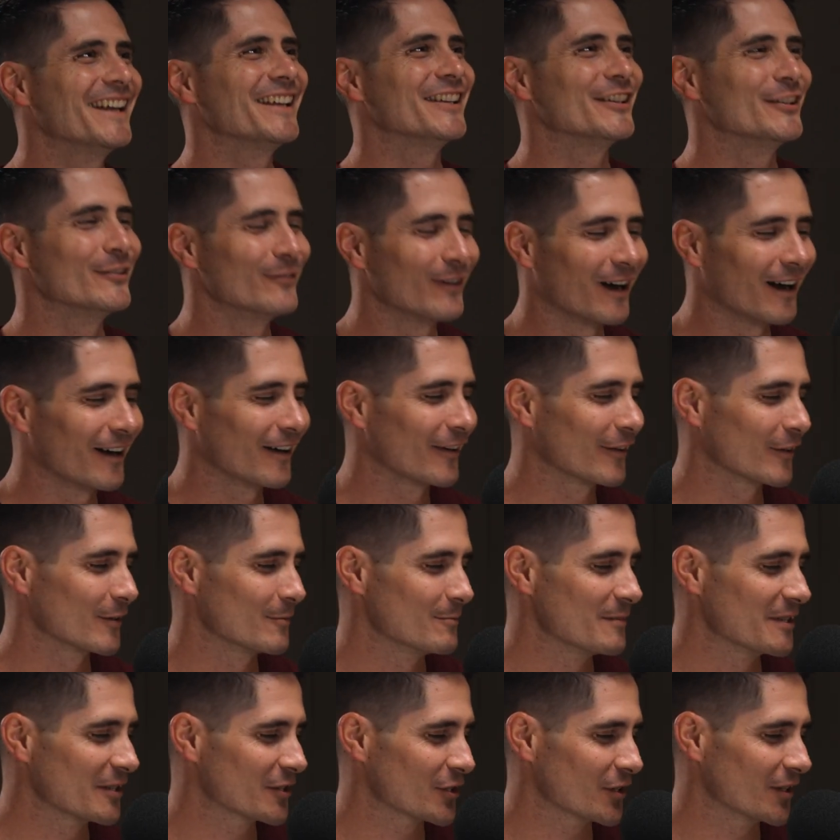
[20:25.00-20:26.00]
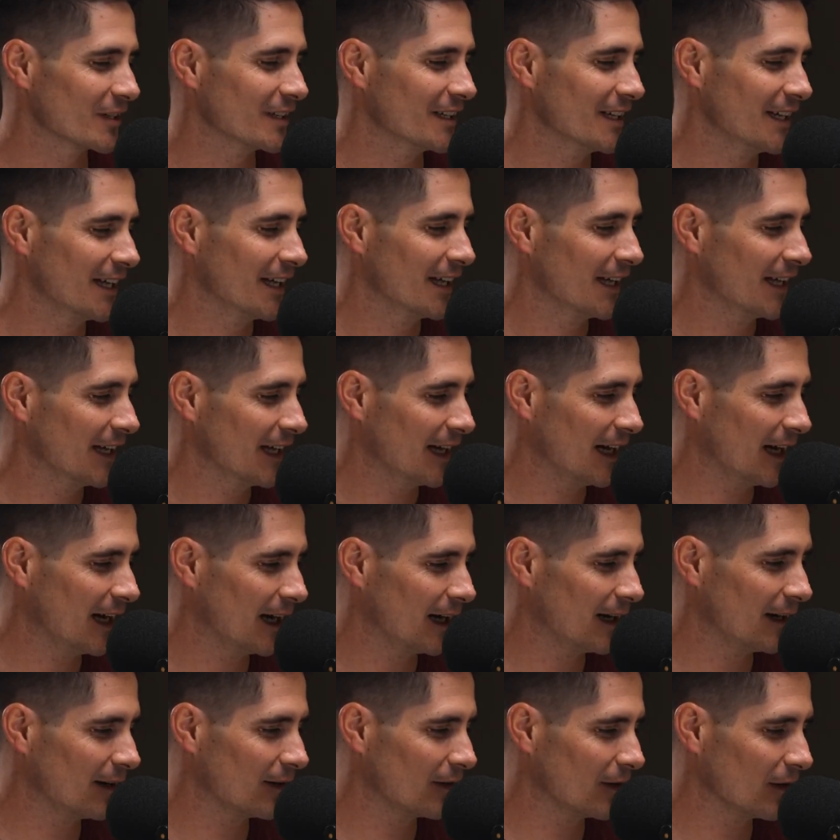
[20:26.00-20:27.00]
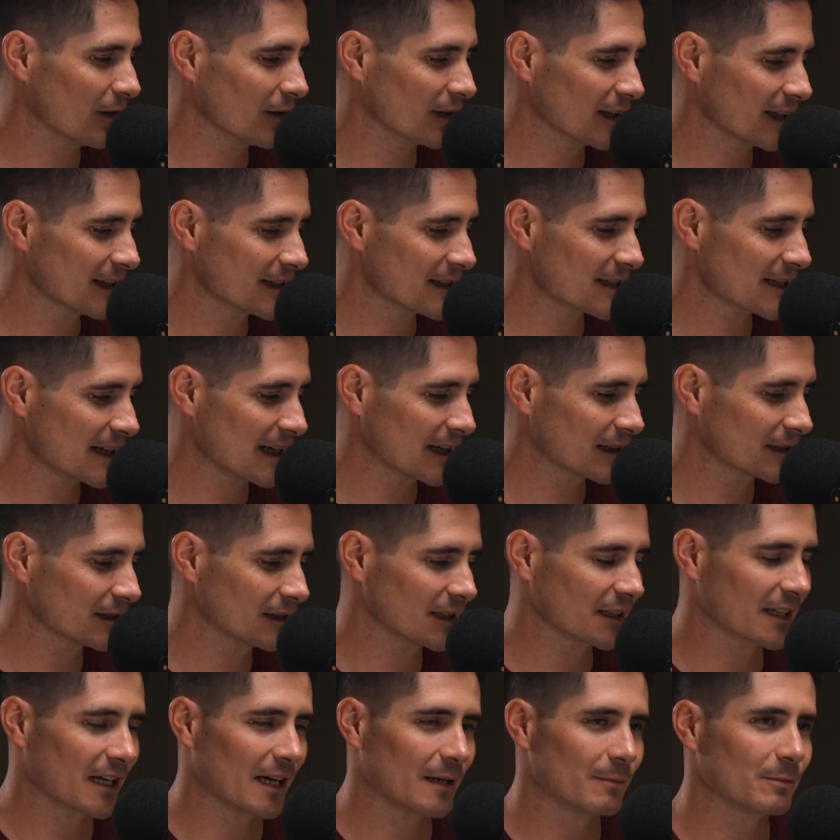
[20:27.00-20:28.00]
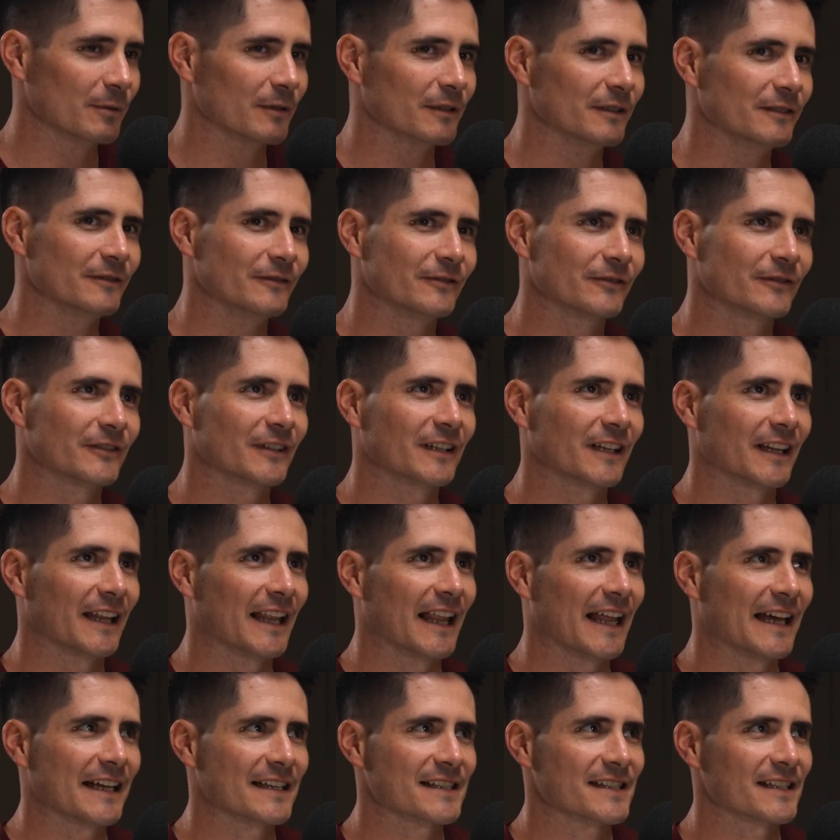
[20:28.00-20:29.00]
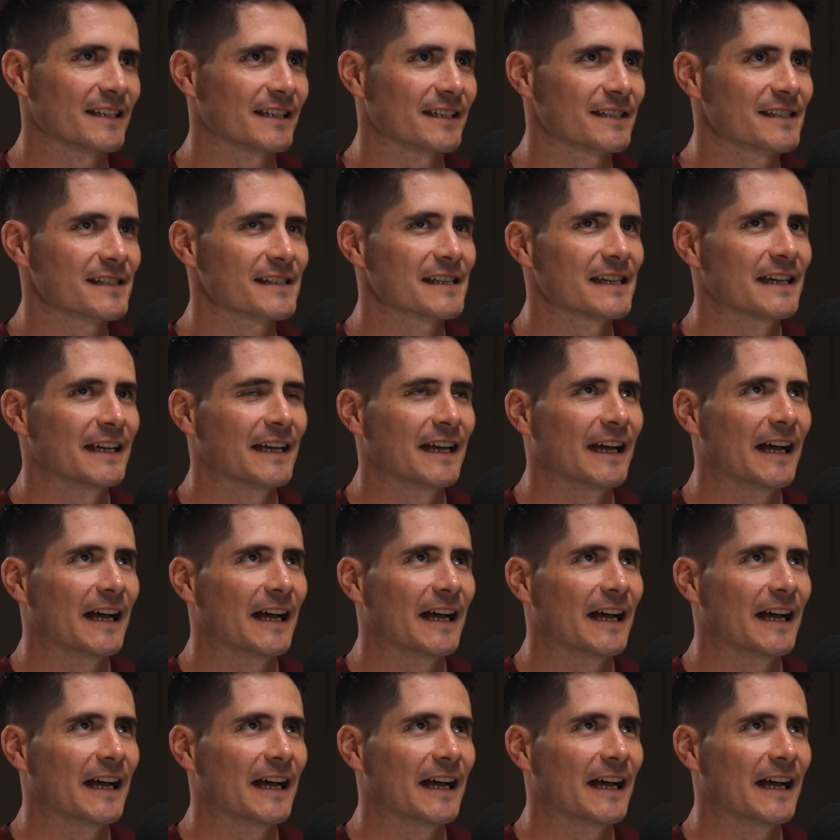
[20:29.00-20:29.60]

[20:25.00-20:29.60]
You are on a mission. Let's tackle a couple of classics.